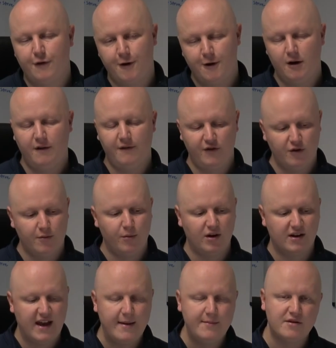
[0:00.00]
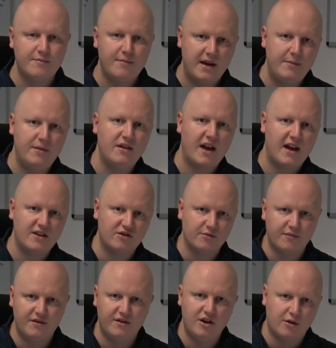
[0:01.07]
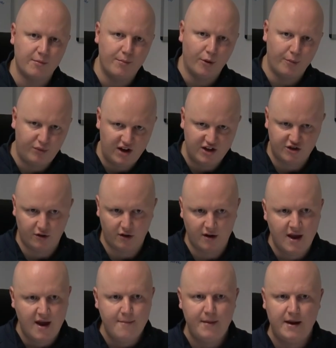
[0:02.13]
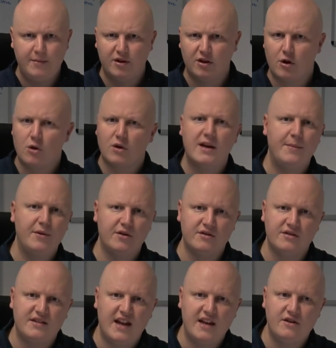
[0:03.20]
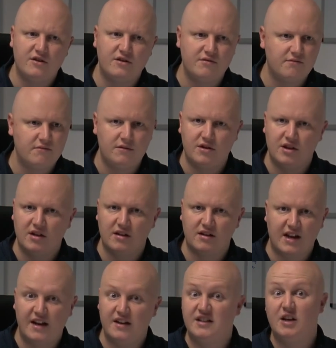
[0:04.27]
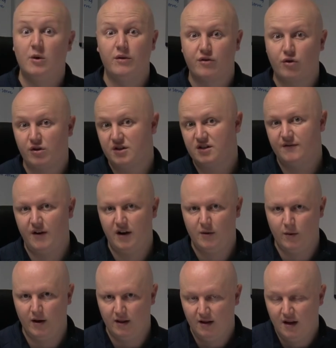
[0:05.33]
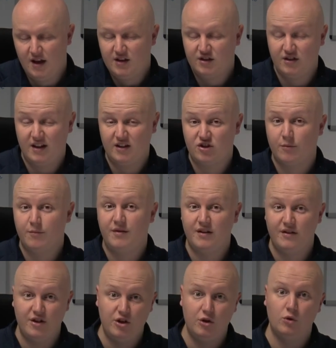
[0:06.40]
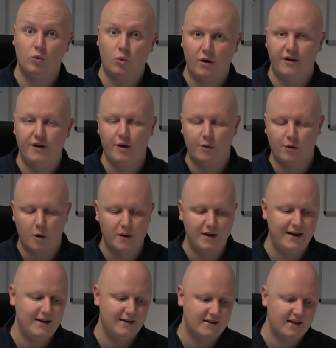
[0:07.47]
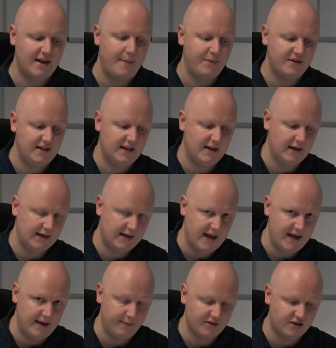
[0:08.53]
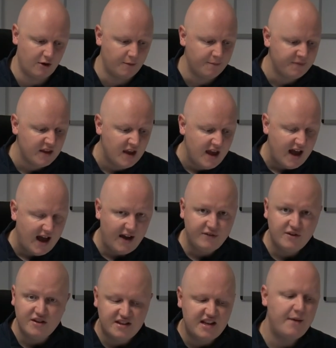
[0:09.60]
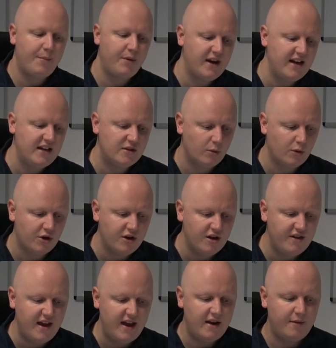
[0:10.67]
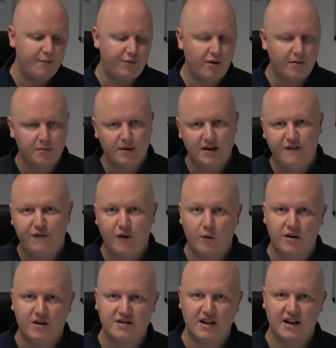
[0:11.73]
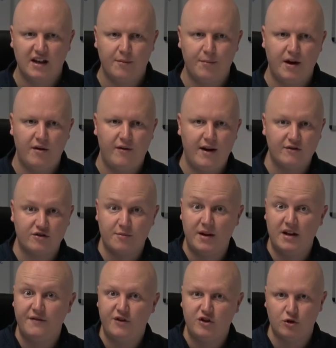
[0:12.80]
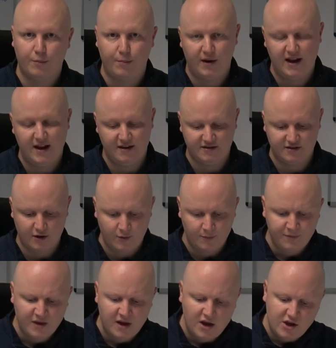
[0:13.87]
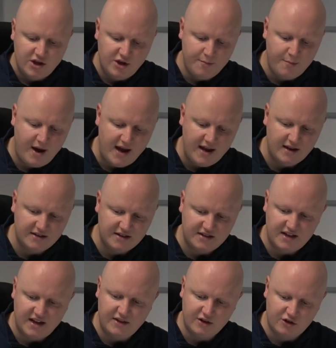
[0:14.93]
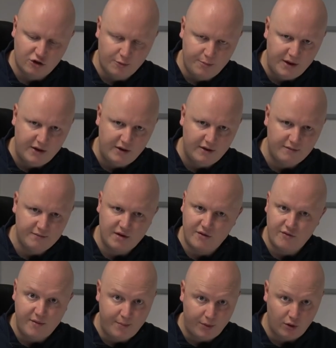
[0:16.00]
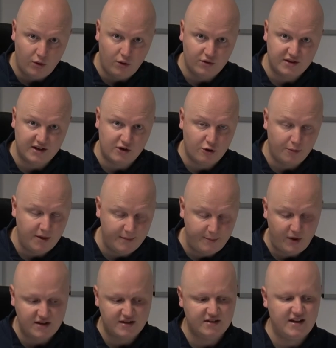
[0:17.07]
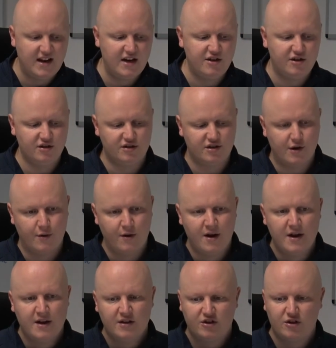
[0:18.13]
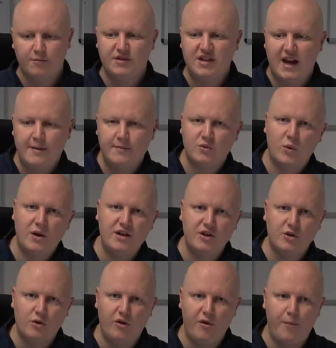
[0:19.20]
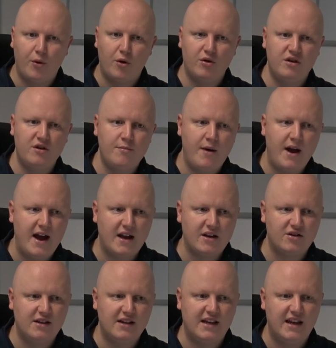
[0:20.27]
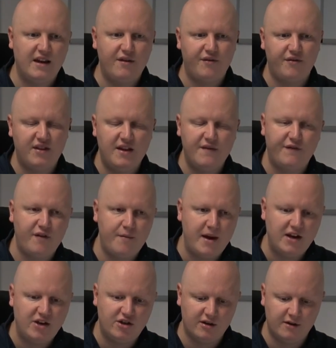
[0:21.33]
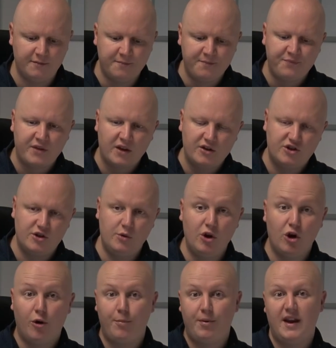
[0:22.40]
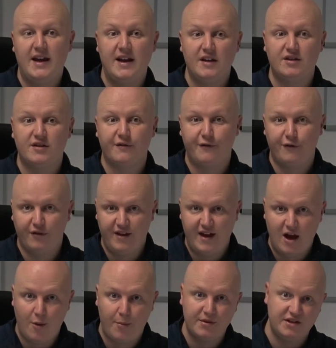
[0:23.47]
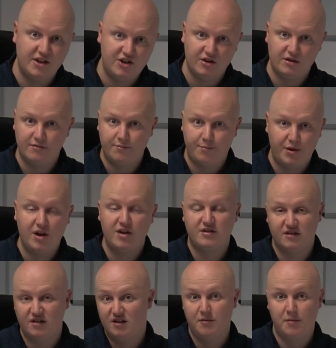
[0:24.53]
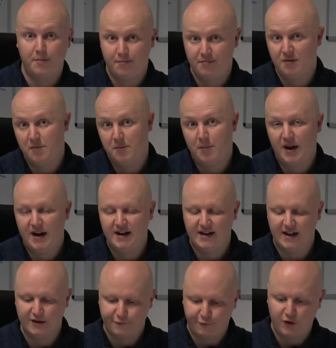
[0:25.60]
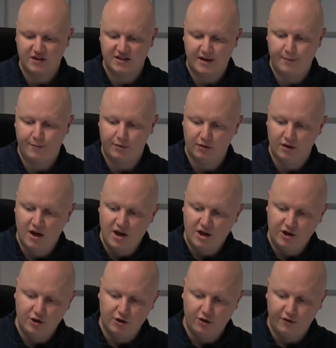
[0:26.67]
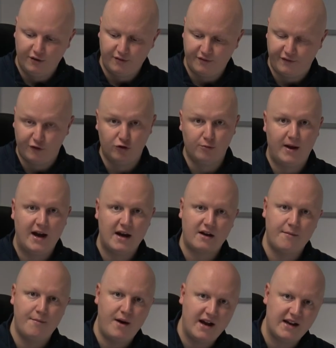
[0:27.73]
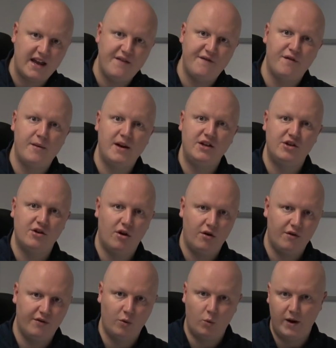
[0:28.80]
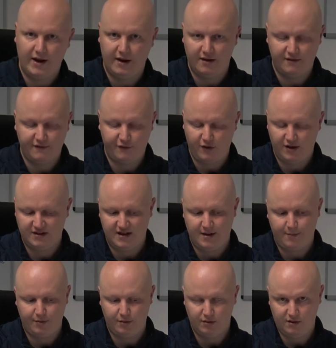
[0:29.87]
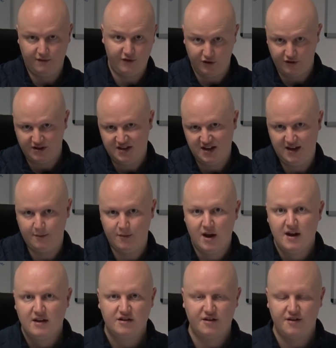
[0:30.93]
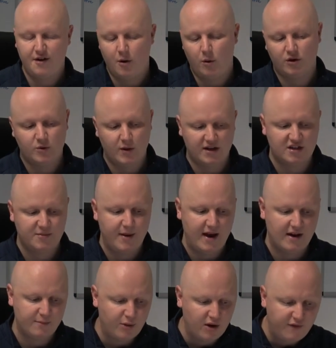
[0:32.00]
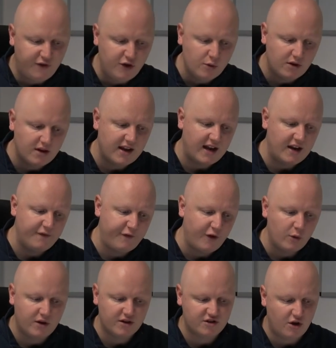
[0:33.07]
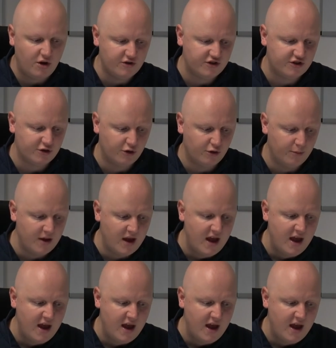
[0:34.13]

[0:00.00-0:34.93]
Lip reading: a number of games, and maybe that is something that you can put pressure on. Maybe the goalkeeper doesn't tend to kind of deal with crosses very well. So that's something that you'd want to know going into that particular game. So after the set plays, we're going to then probably focus a little bit around some individual players. So you might, as I say, this could be a report, it could be a presentation. So sometimes when you do a report, you might actually give the information to your players for their opposition person that they'll be playing against. For example, your fullback might get information on the winger, for example, of the other team, so they know what to expect. But if you can kind of focus on some